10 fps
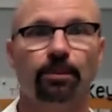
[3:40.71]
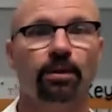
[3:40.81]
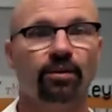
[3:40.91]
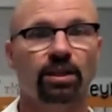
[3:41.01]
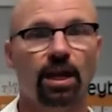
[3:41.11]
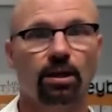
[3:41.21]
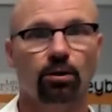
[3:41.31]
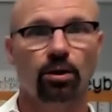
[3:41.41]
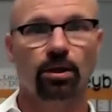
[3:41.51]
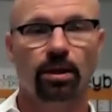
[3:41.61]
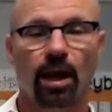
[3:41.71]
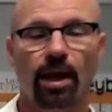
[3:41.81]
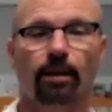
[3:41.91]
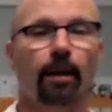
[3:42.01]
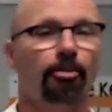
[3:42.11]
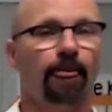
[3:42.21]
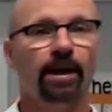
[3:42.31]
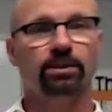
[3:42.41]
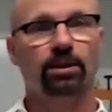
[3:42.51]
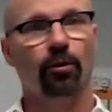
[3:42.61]
If you take a look at that,
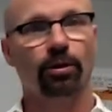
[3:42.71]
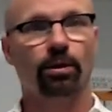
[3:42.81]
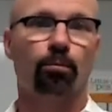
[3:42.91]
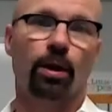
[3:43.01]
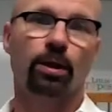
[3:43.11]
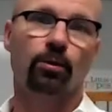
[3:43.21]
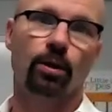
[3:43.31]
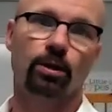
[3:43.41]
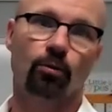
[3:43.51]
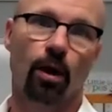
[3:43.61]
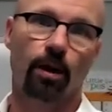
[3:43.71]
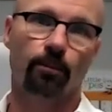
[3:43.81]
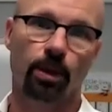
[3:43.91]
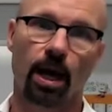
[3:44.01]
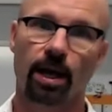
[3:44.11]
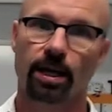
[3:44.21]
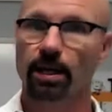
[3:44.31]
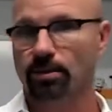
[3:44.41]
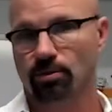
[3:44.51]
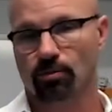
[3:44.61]
that's going to bring you into our blog
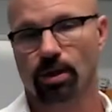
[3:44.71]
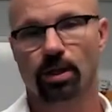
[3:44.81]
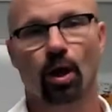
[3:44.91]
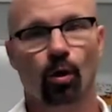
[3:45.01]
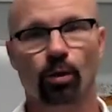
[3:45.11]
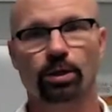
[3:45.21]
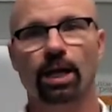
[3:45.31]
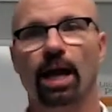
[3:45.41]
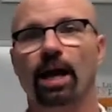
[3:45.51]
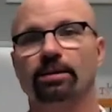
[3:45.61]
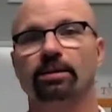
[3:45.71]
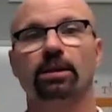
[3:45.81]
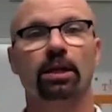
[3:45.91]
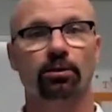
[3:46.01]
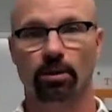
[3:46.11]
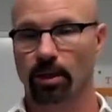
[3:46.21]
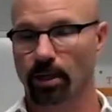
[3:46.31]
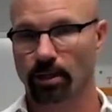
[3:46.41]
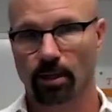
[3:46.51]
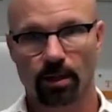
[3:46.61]
history, which has
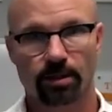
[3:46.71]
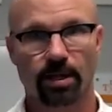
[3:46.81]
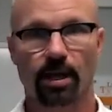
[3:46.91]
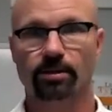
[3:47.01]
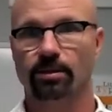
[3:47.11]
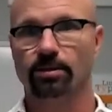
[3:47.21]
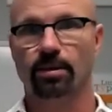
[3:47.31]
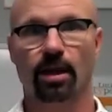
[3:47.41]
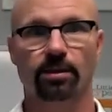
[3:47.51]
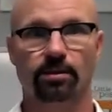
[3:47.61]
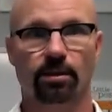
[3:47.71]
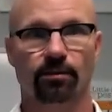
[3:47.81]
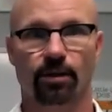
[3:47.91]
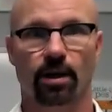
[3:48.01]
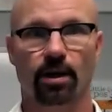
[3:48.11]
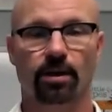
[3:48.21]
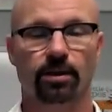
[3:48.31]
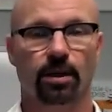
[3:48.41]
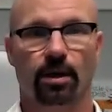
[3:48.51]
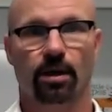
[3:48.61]
literally tens and tens of
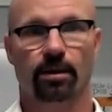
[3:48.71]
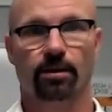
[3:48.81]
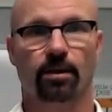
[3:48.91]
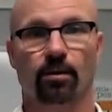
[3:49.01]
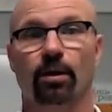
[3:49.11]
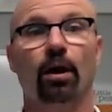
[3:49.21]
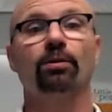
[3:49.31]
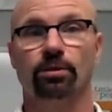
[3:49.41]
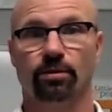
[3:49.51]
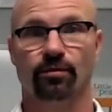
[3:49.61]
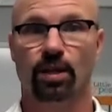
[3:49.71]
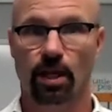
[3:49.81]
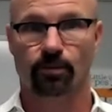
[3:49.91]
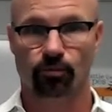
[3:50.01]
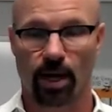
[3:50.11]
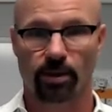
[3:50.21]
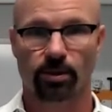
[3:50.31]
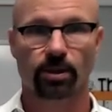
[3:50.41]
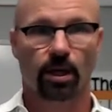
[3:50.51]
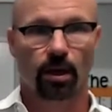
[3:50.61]
or hundreds of tips rather
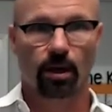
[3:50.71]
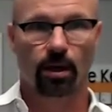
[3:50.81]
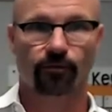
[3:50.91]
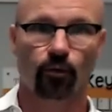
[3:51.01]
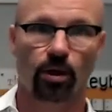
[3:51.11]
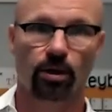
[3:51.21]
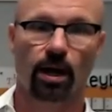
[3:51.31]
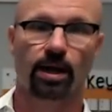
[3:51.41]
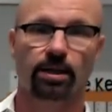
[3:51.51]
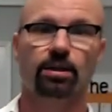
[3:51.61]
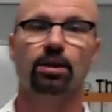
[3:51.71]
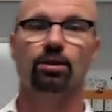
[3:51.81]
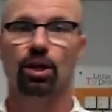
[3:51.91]
for how to teach